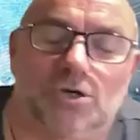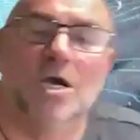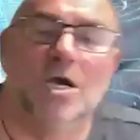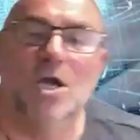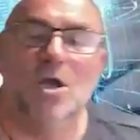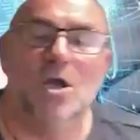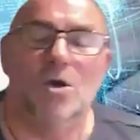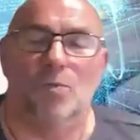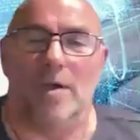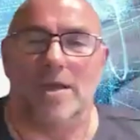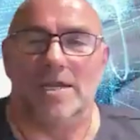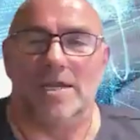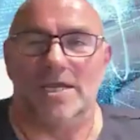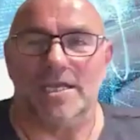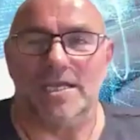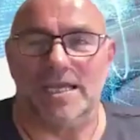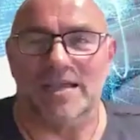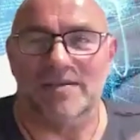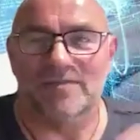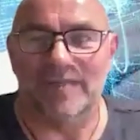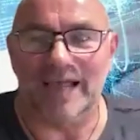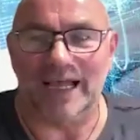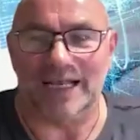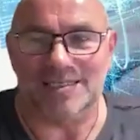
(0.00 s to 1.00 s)
And so when
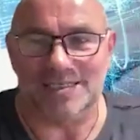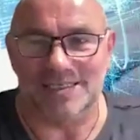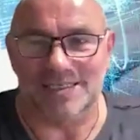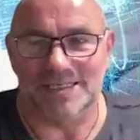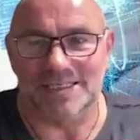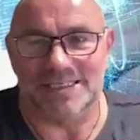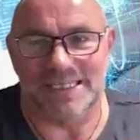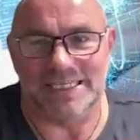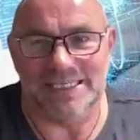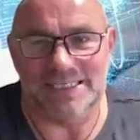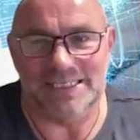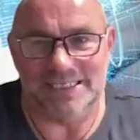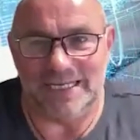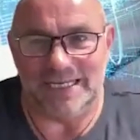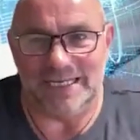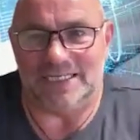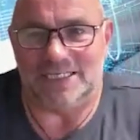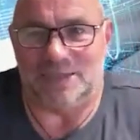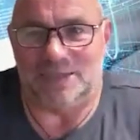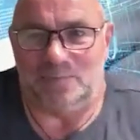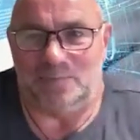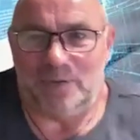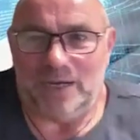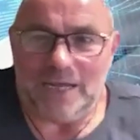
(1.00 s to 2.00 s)
you give that
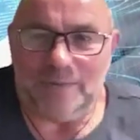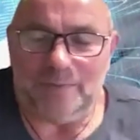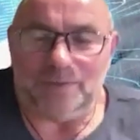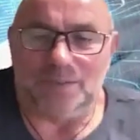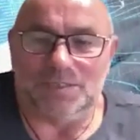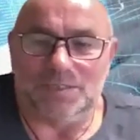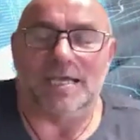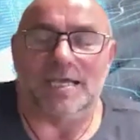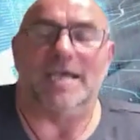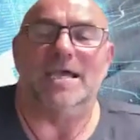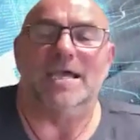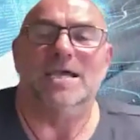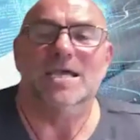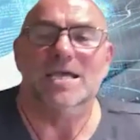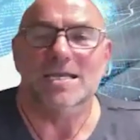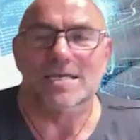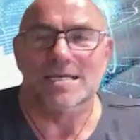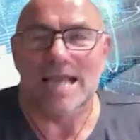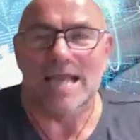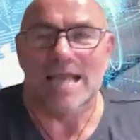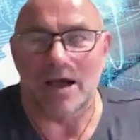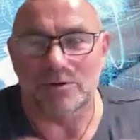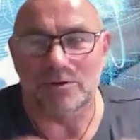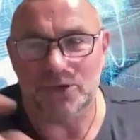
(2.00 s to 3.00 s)
statistic to people, say,
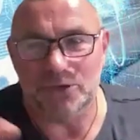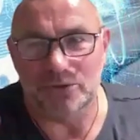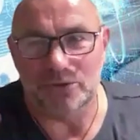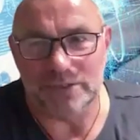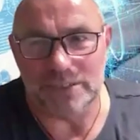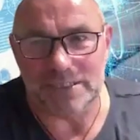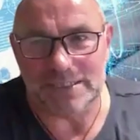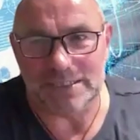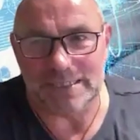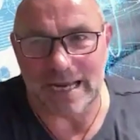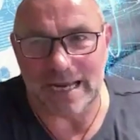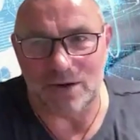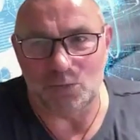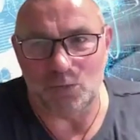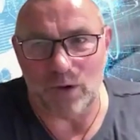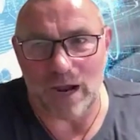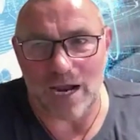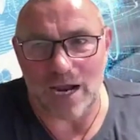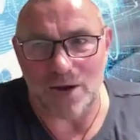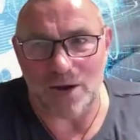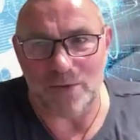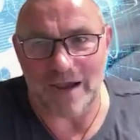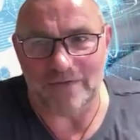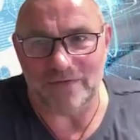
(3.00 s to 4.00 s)
now do you
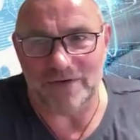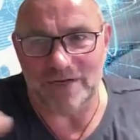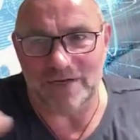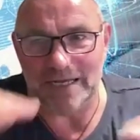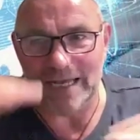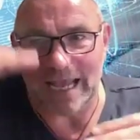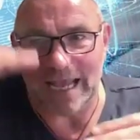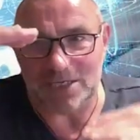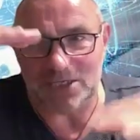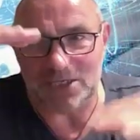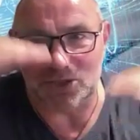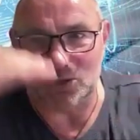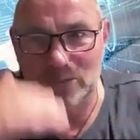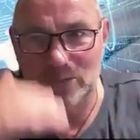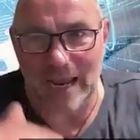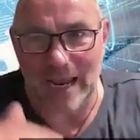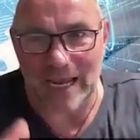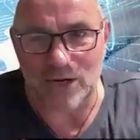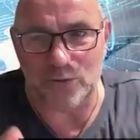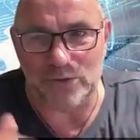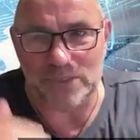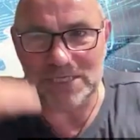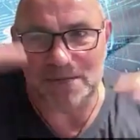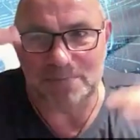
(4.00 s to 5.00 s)
understand why we have to get
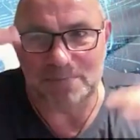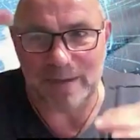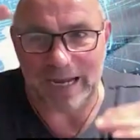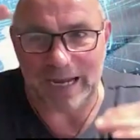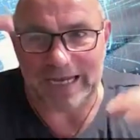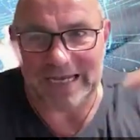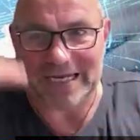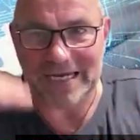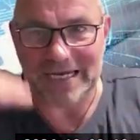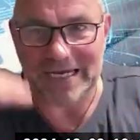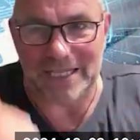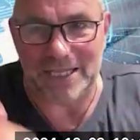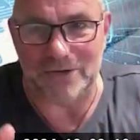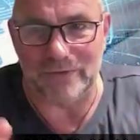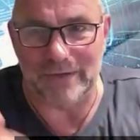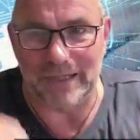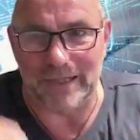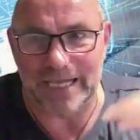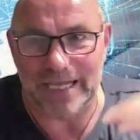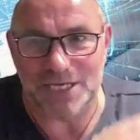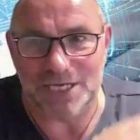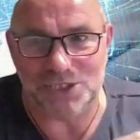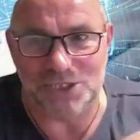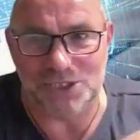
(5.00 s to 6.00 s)
some equity back into
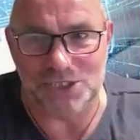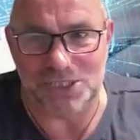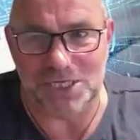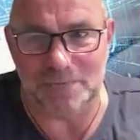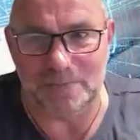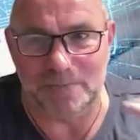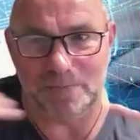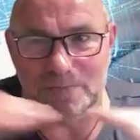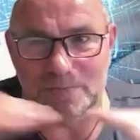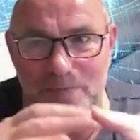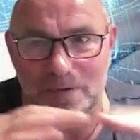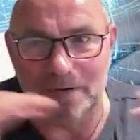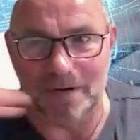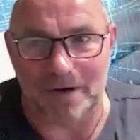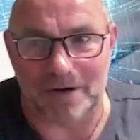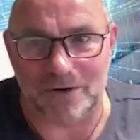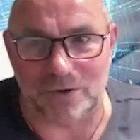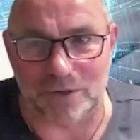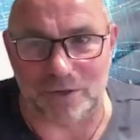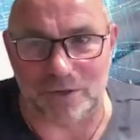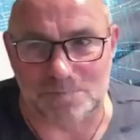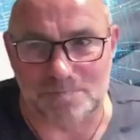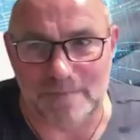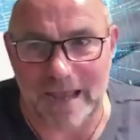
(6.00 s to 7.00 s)
the relationship
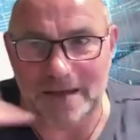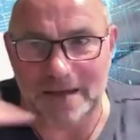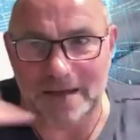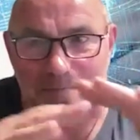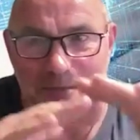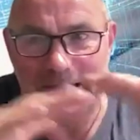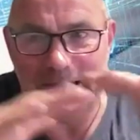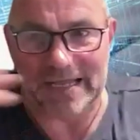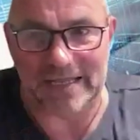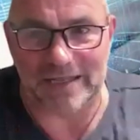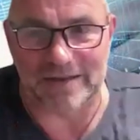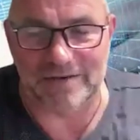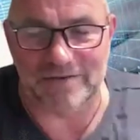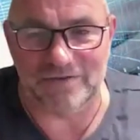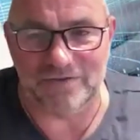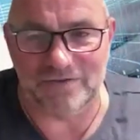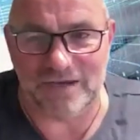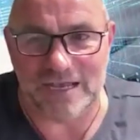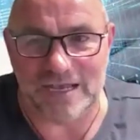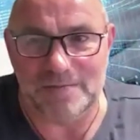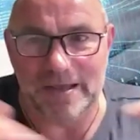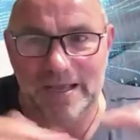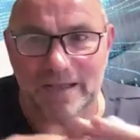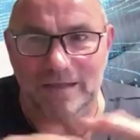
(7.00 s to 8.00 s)
across male and